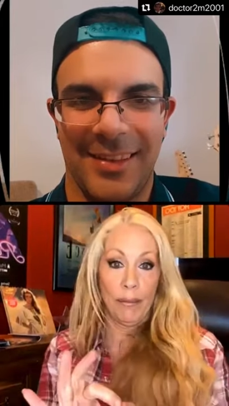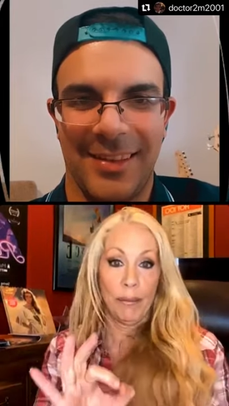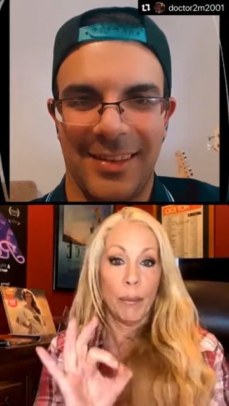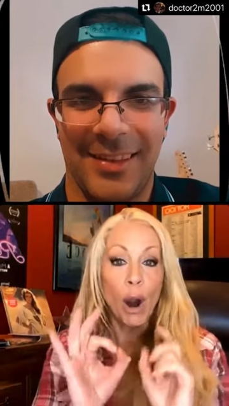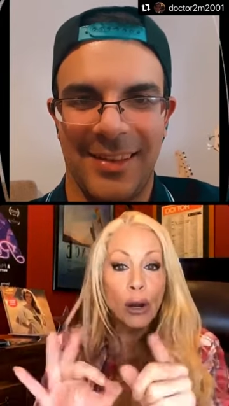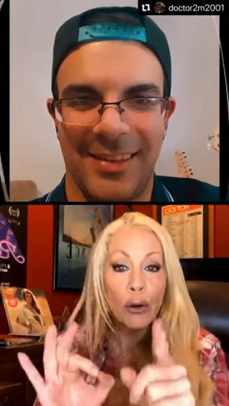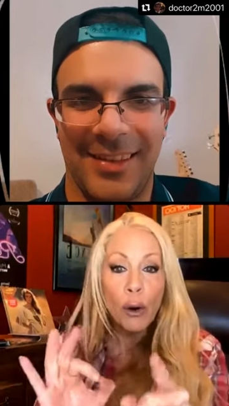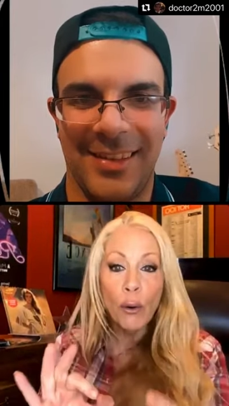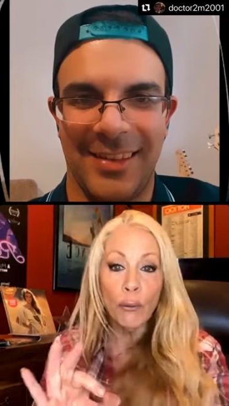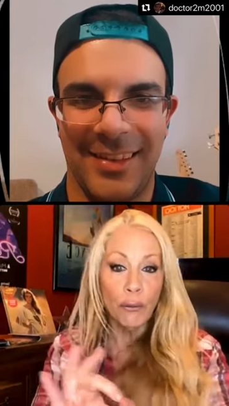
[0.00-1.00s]
Speaker 1: Mark
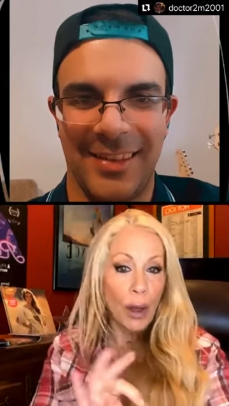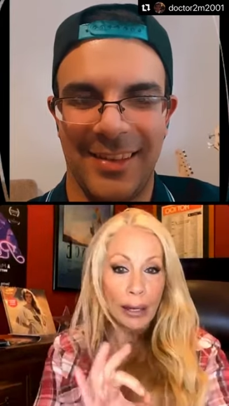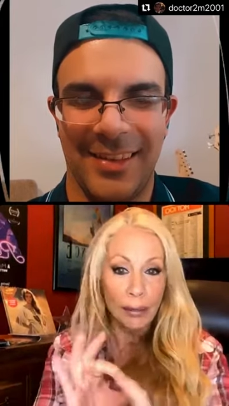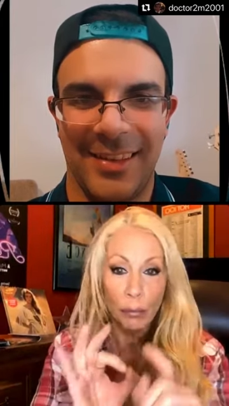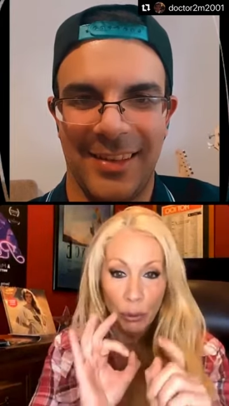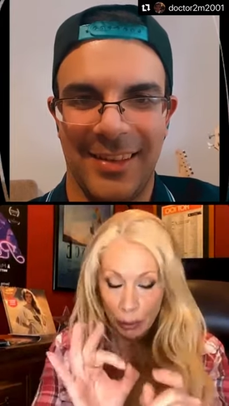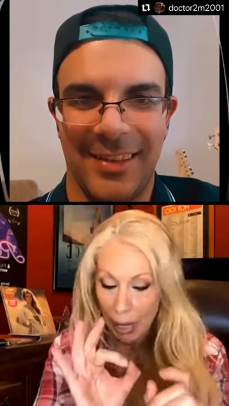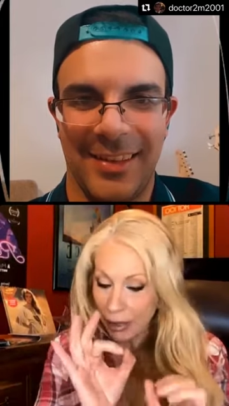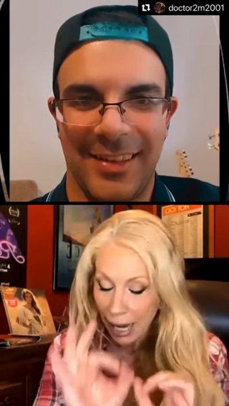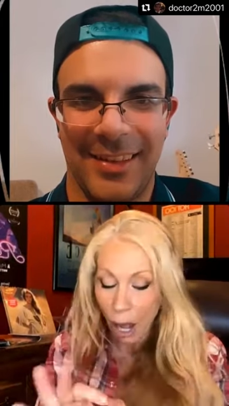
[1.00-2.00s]
Grove, I will
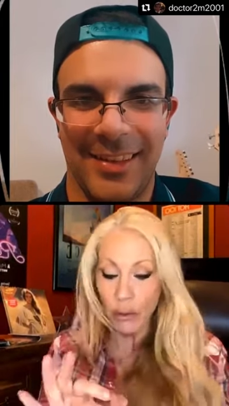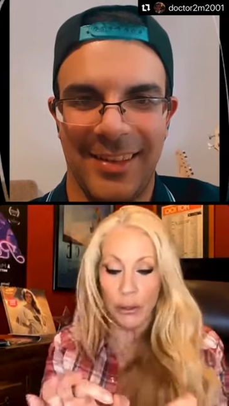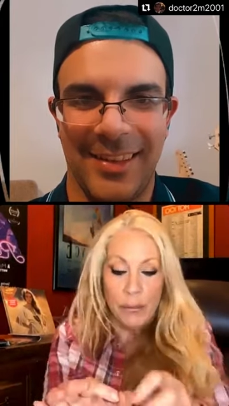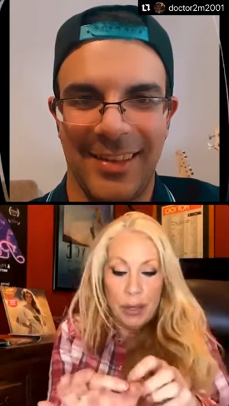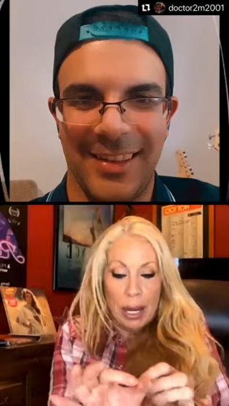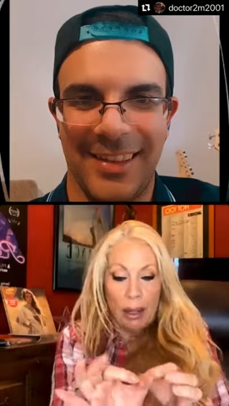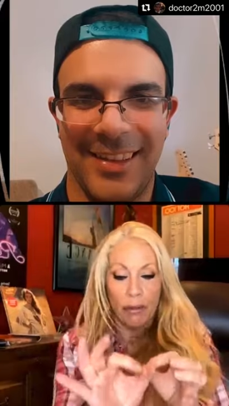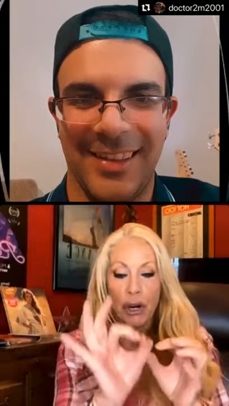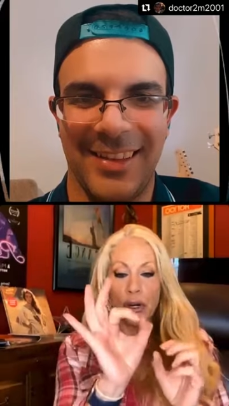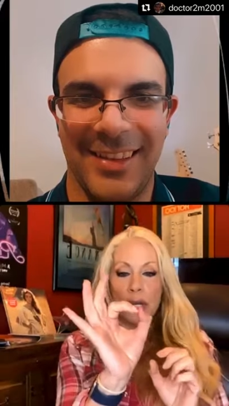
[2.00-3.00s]
tell you,
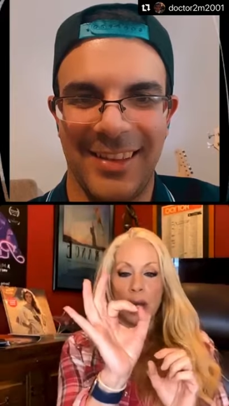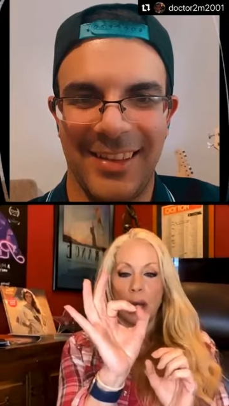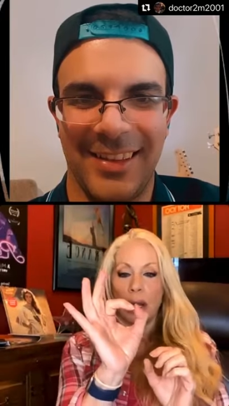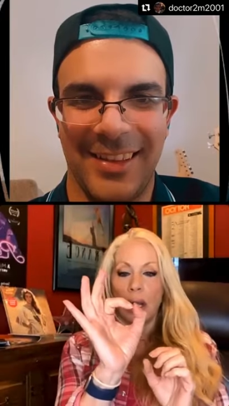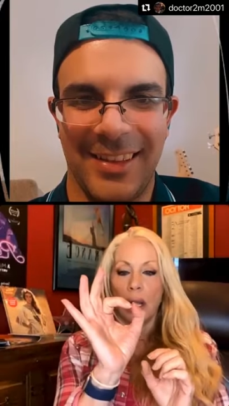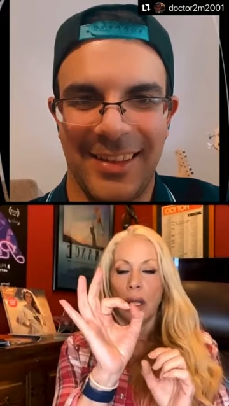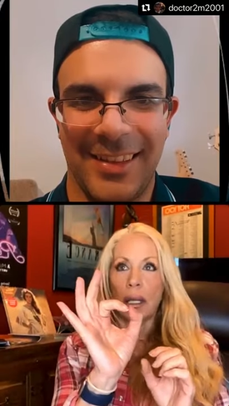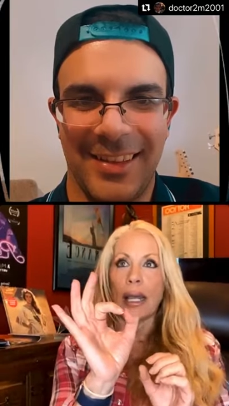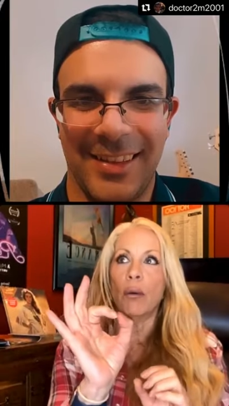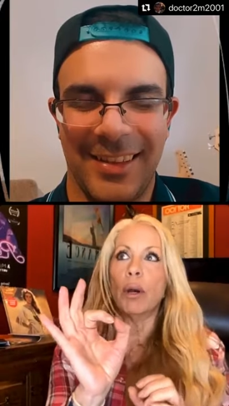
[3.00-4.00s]
there's a
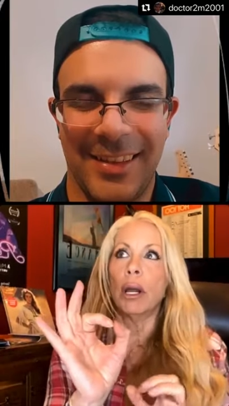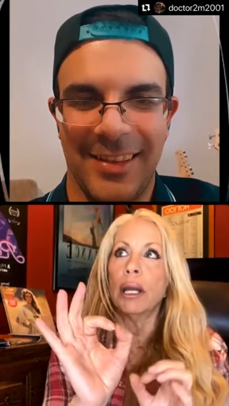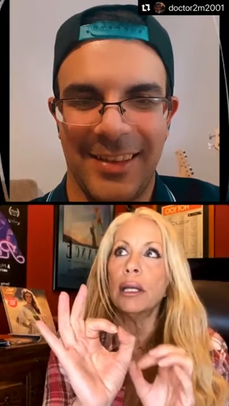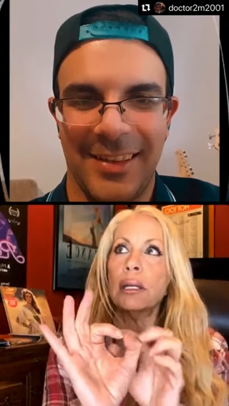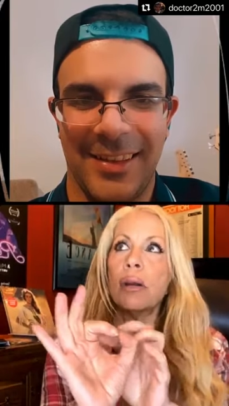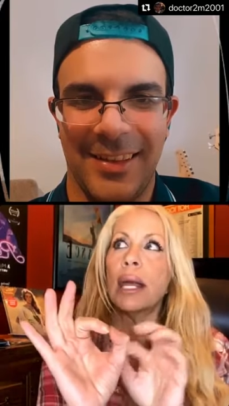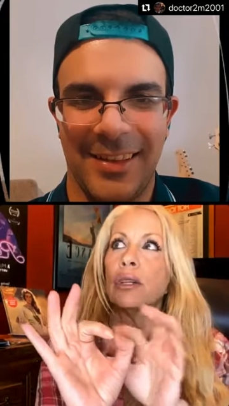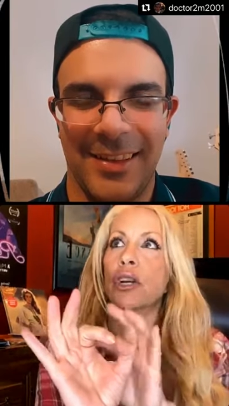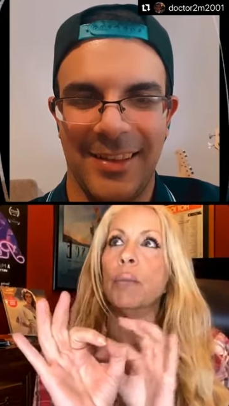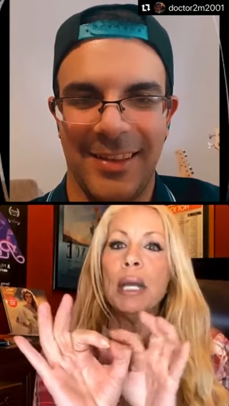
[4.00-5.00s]
like what I guess they're like
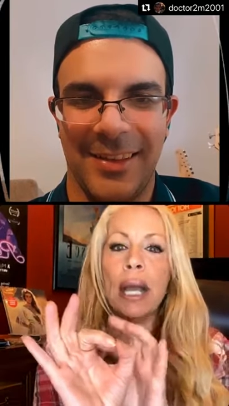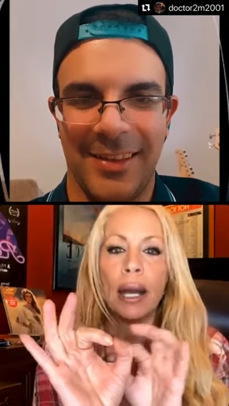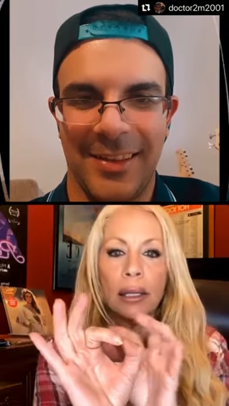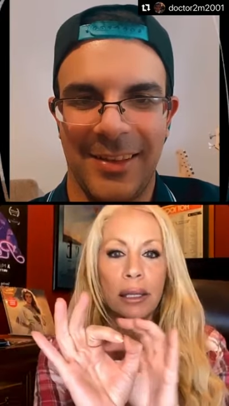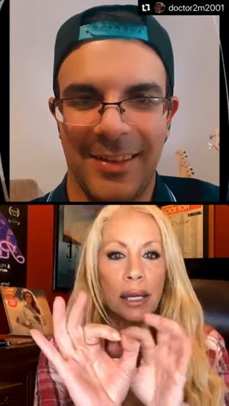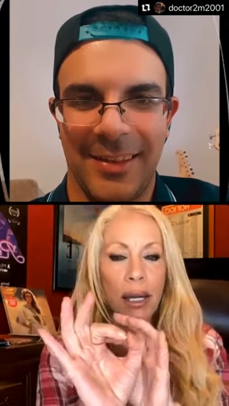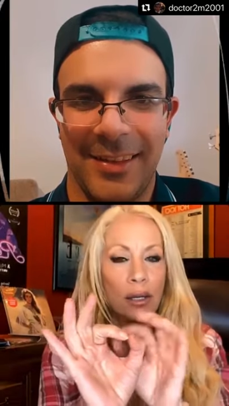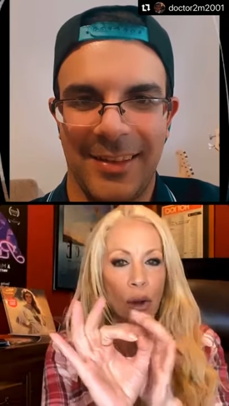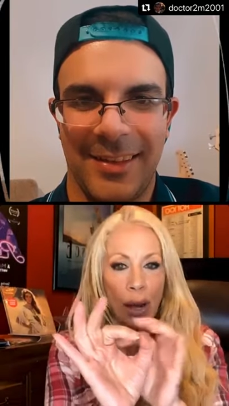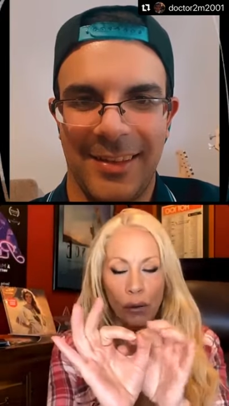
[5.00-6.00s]
jumping cactus thingies,
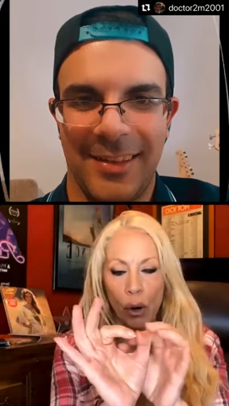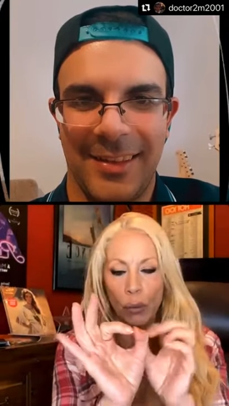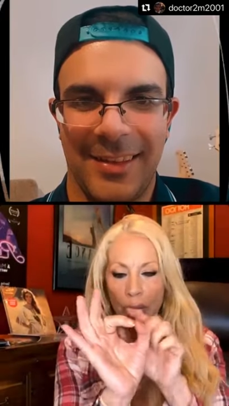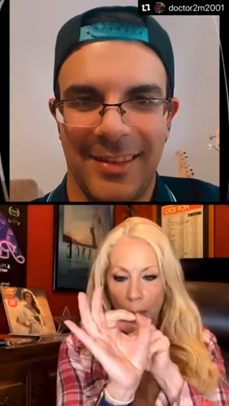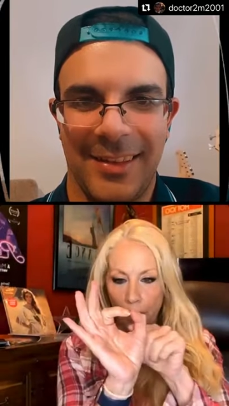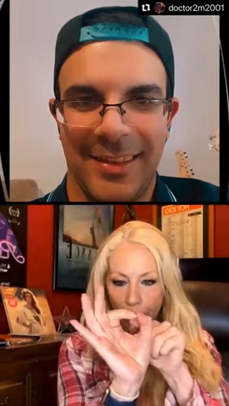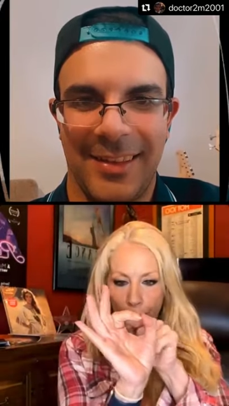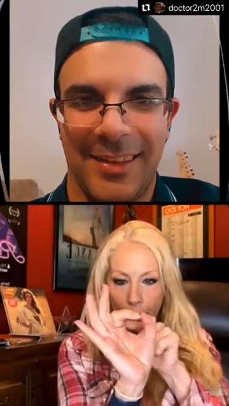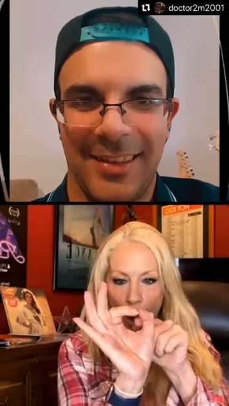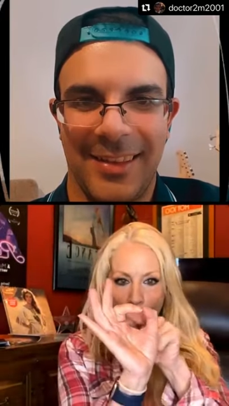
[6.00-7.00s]
or I don't know, it was like a
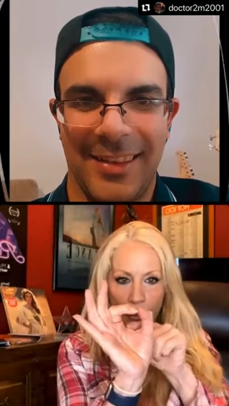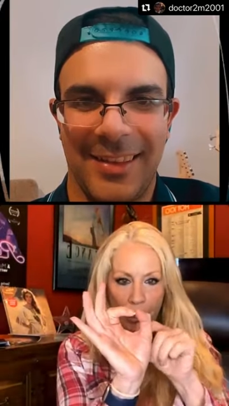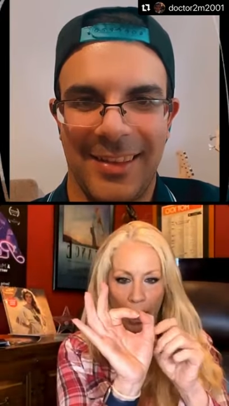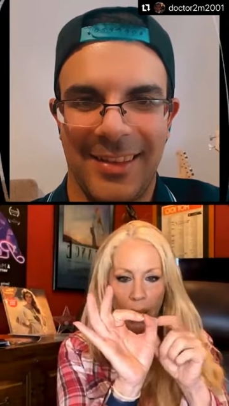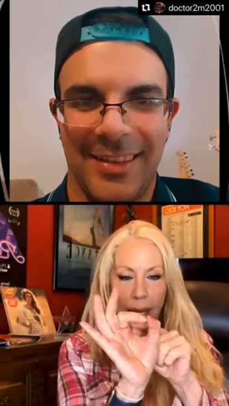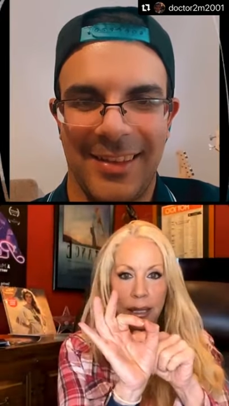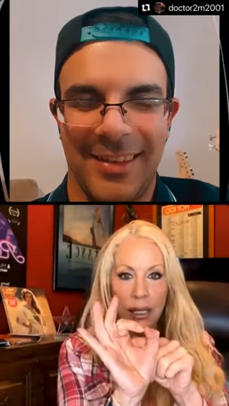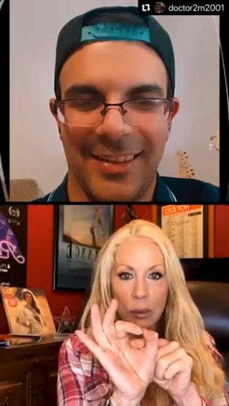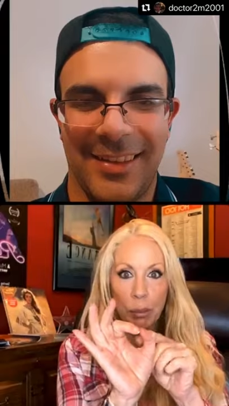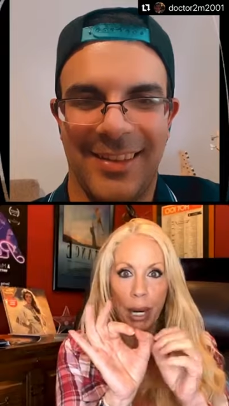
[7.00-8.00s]
palm thingy, like
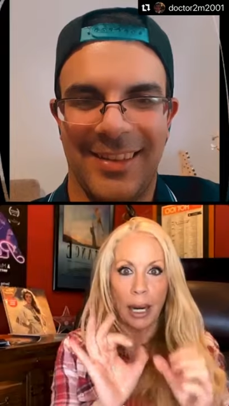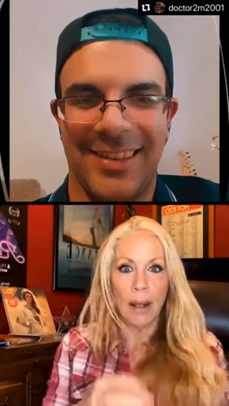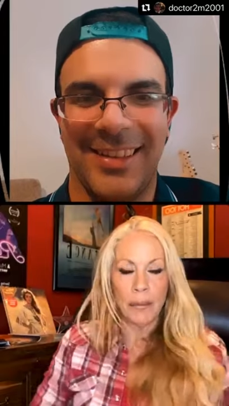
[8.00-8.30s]
this big,